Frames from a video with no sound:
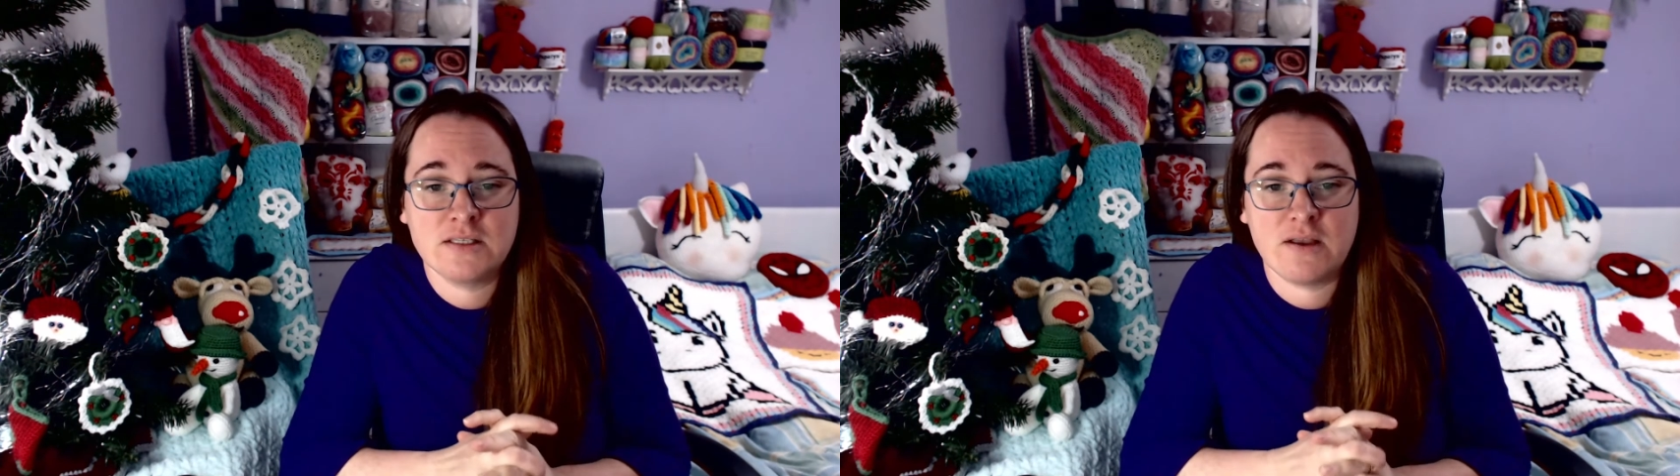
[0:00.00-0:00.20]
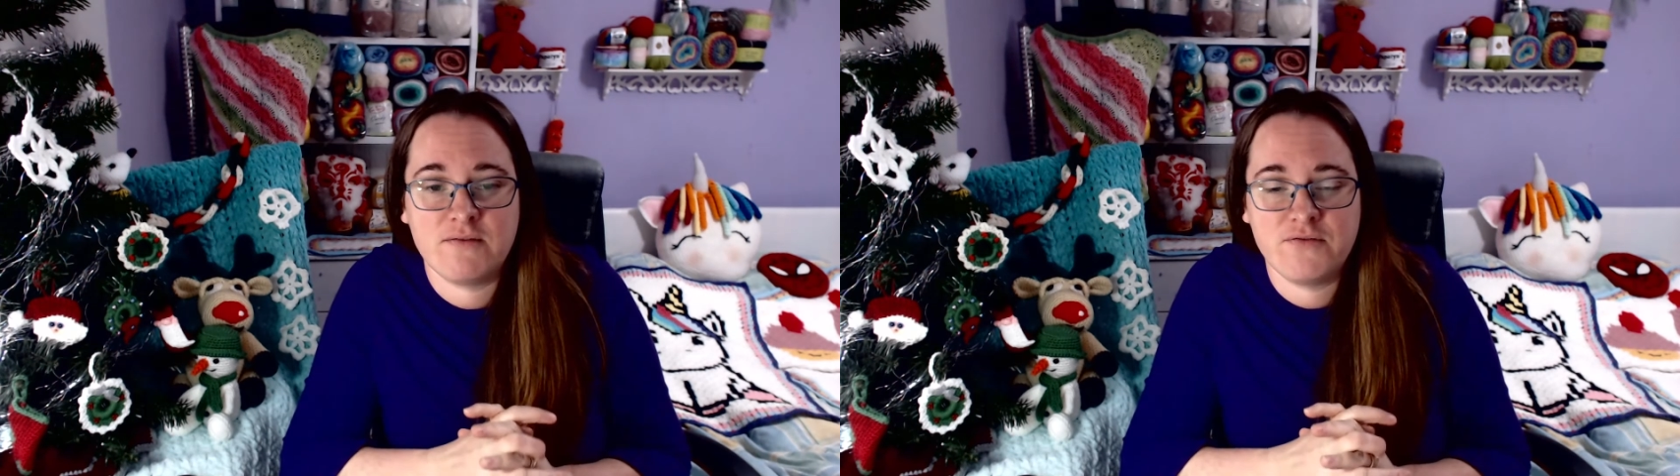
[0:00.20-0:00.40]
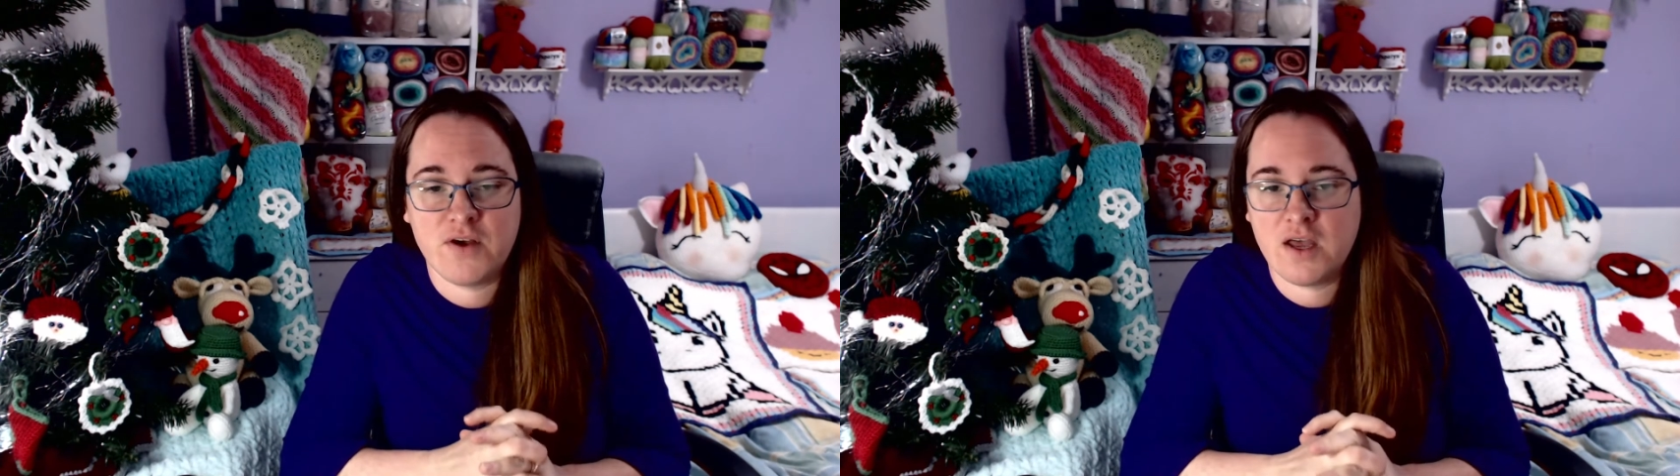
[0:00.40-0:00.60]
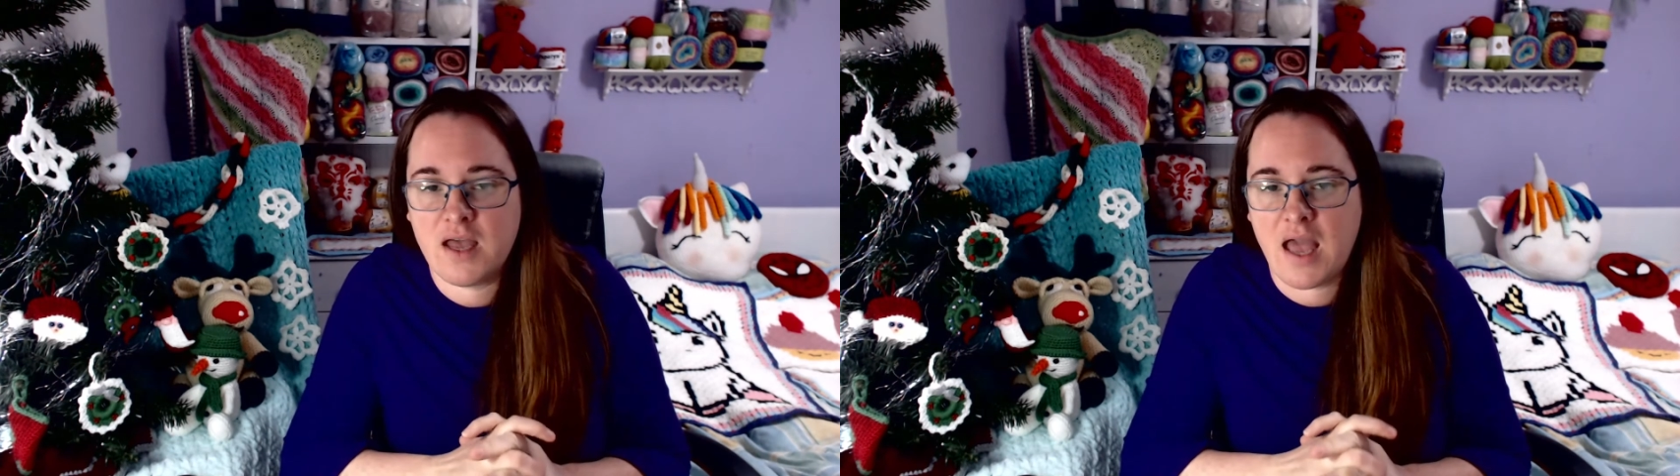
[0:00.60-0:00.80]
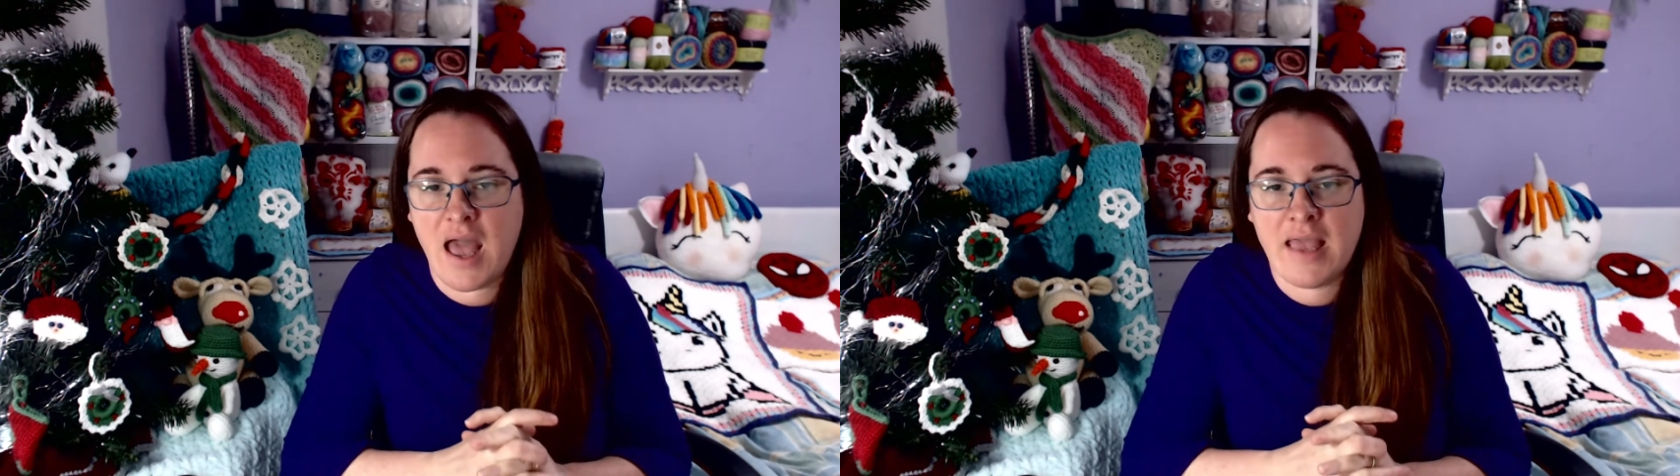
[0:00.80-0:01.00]
for
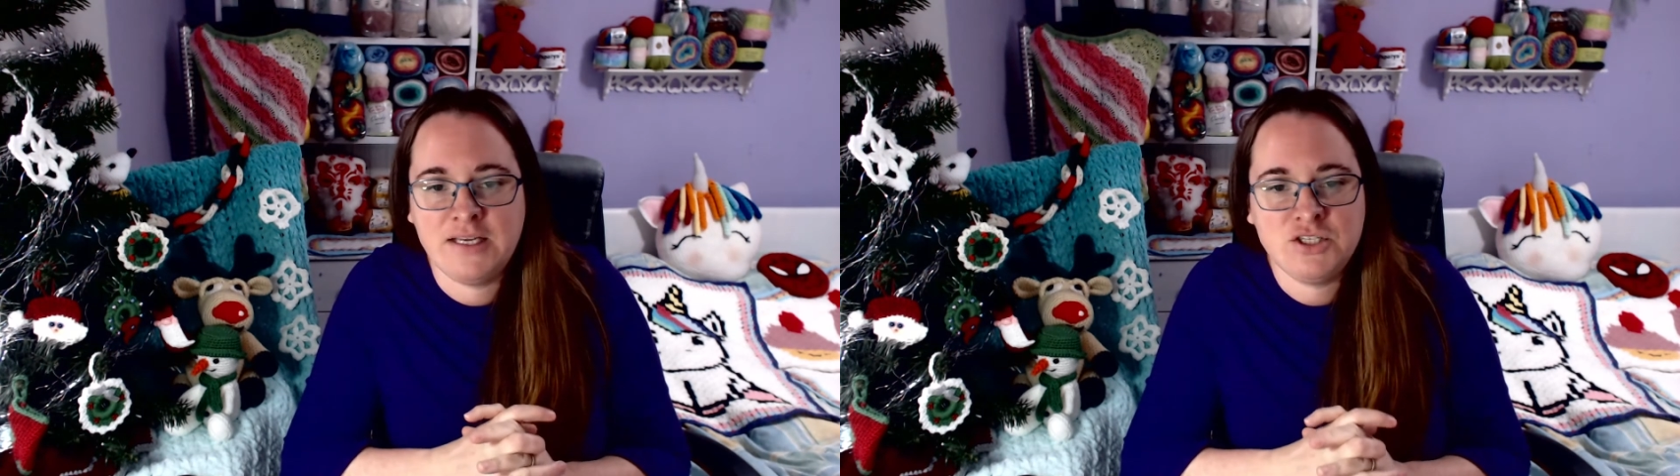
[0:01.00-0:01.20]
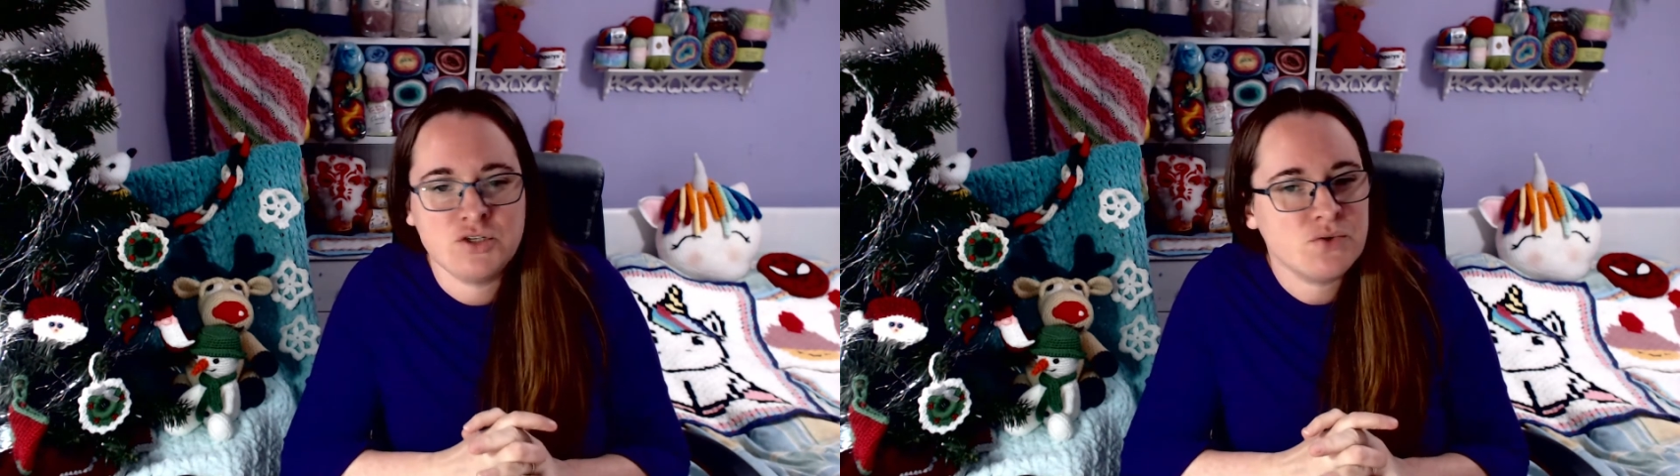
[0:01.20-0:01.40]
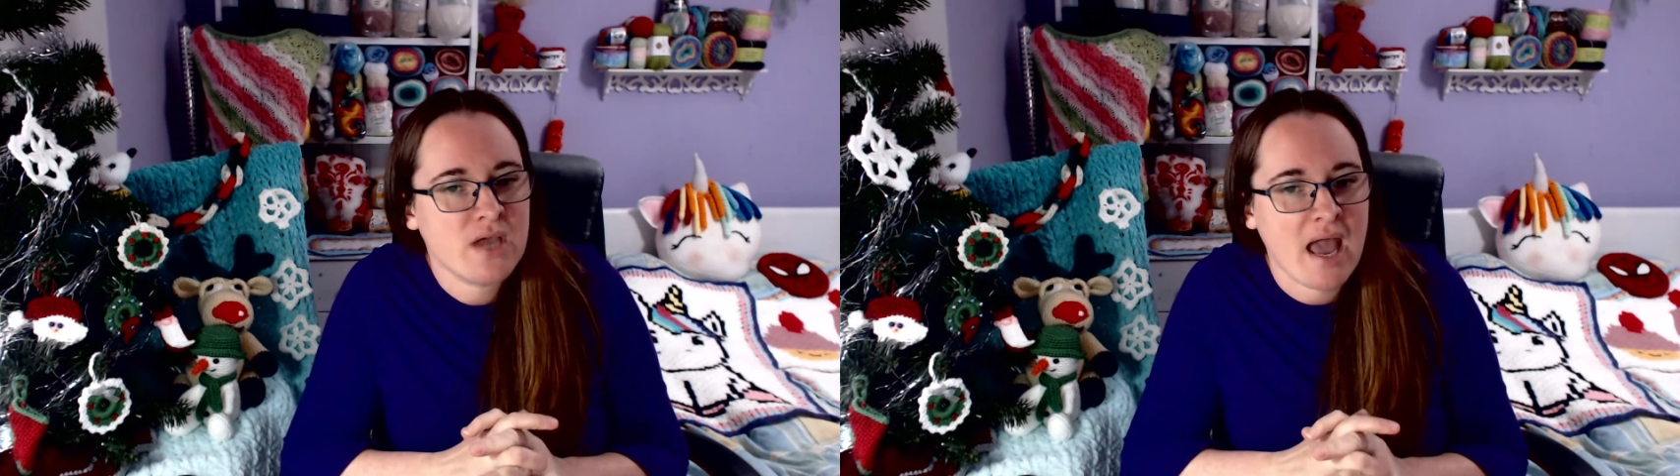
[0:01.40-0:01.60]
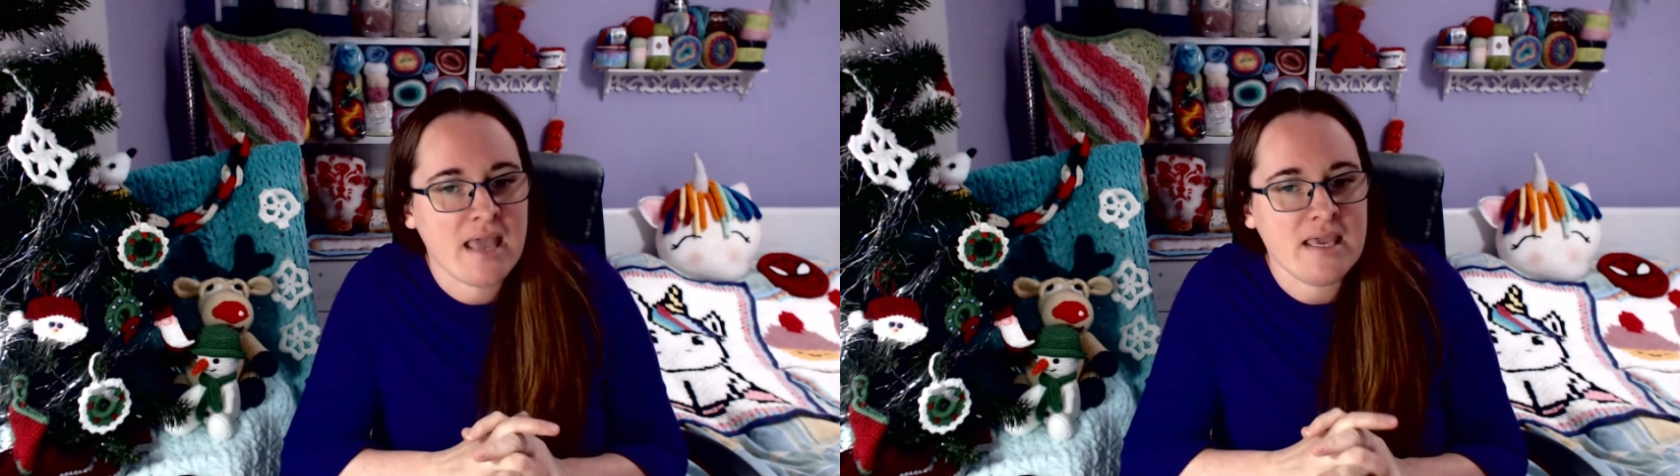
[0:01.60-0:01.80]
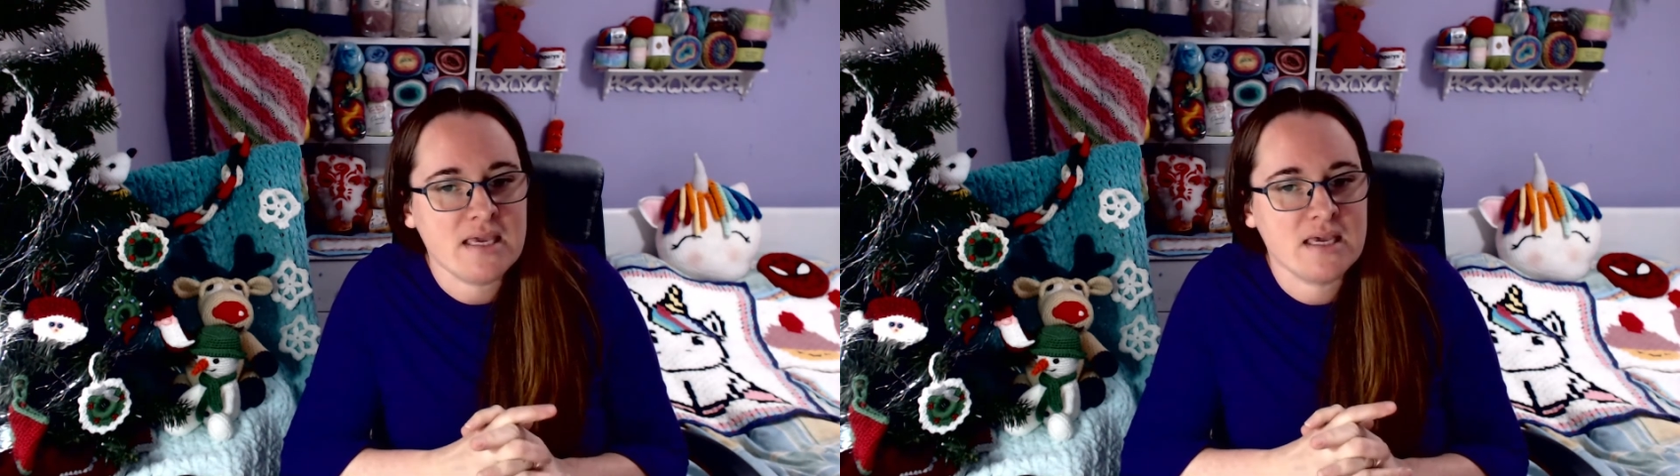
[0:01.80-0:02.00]
angel
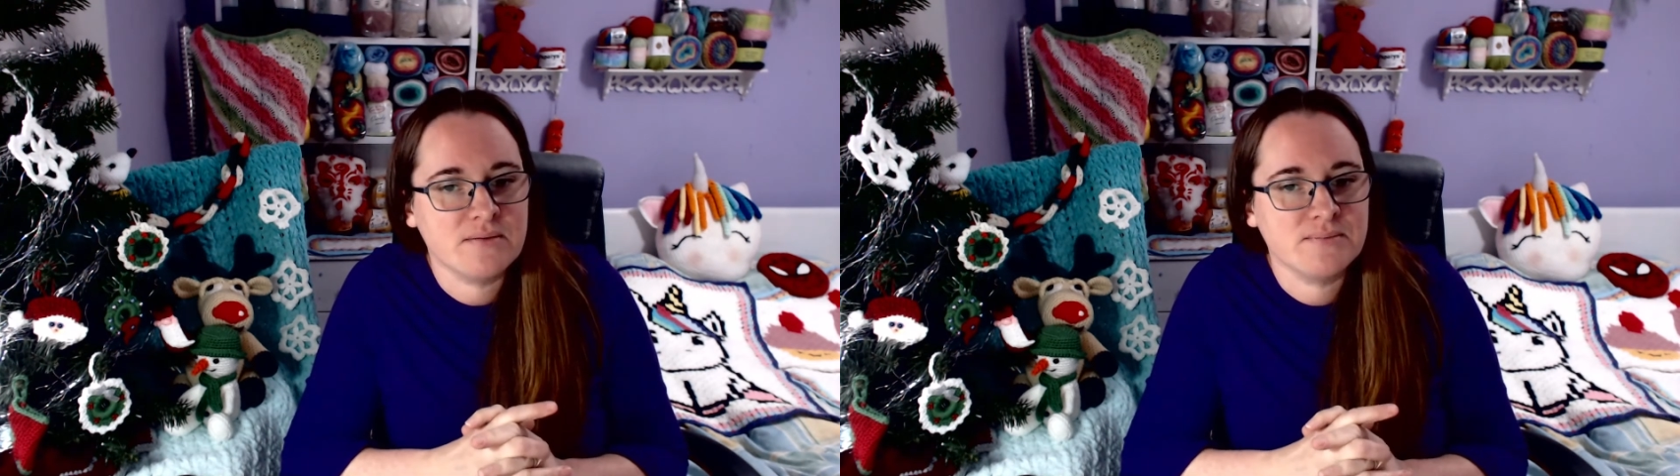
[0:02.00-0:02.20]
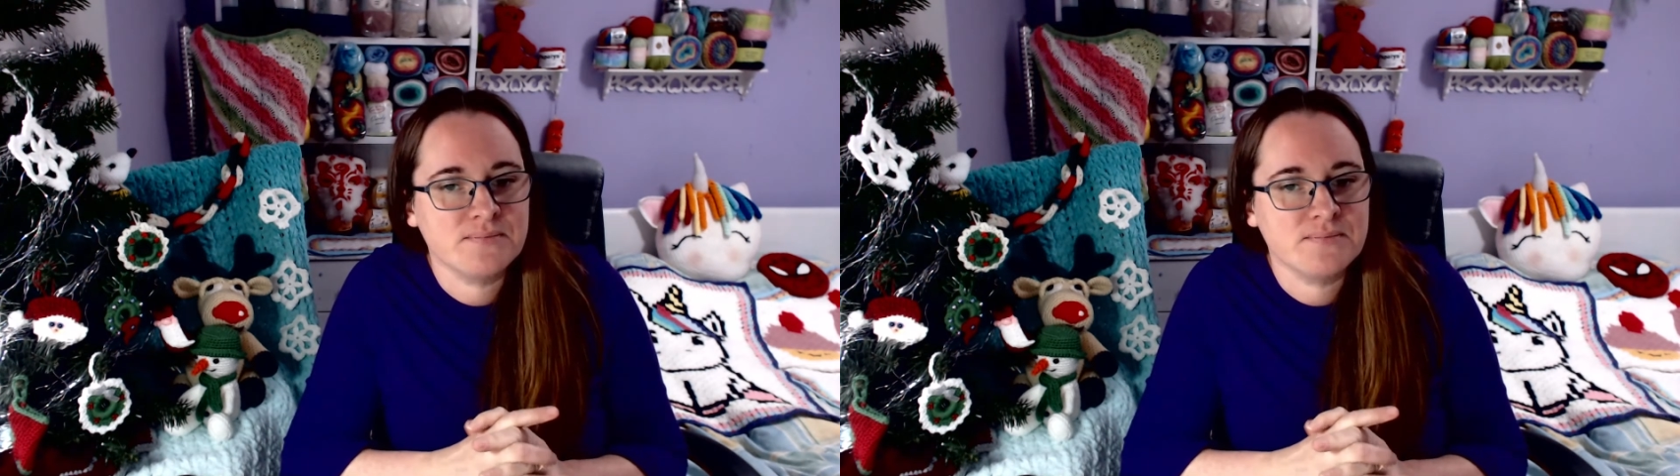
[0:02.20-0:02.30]
cake,